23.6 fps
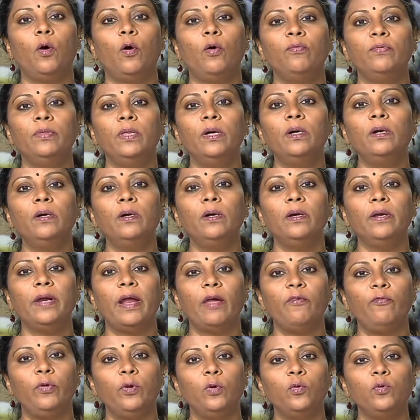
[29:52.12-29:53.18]
of the
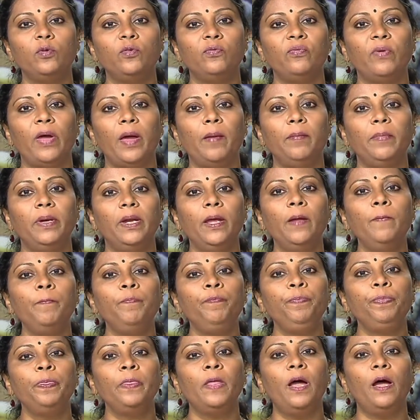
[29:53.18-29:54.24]
raffinose family
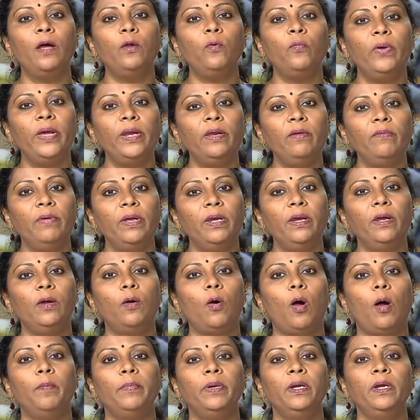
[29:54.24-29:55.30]
are very, very
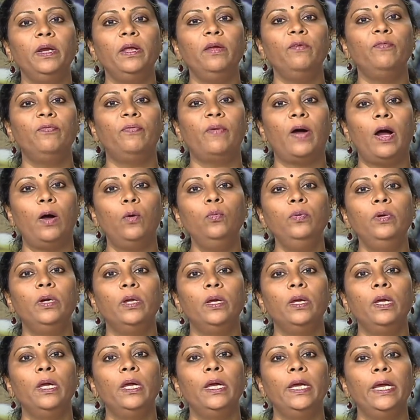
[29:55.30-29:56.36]
commonly found
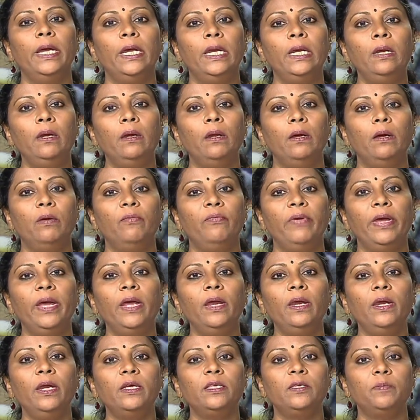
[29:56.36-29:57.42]
in
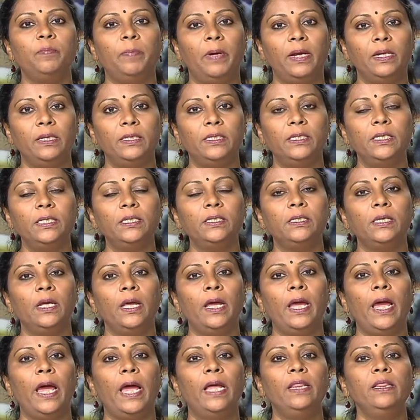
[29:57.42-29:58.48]
various pulses,
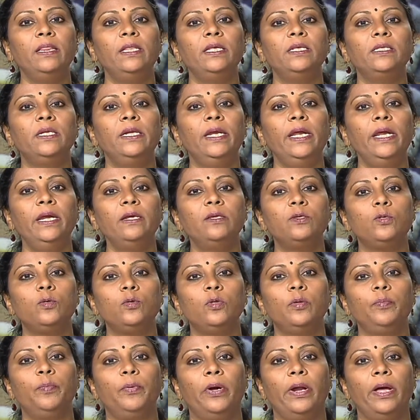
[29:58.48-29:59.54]
and this leads to
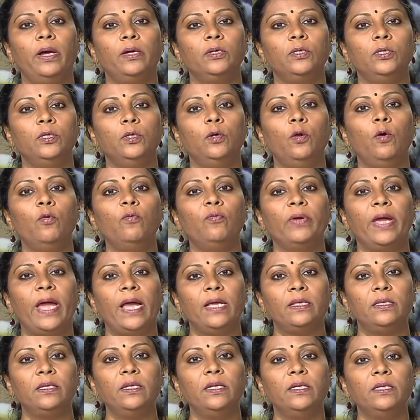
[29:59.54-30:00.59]
the production of
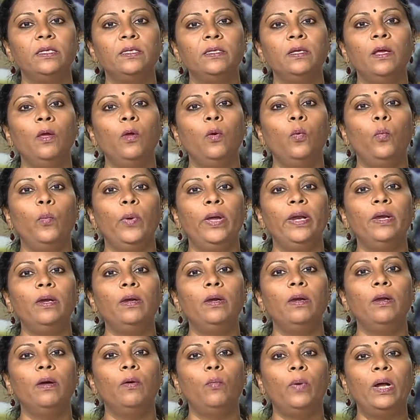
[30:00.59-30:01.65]
gases when
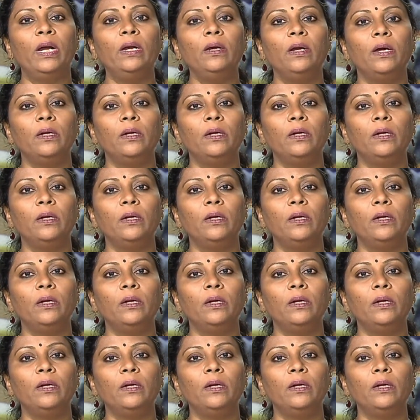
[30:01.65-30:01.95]
one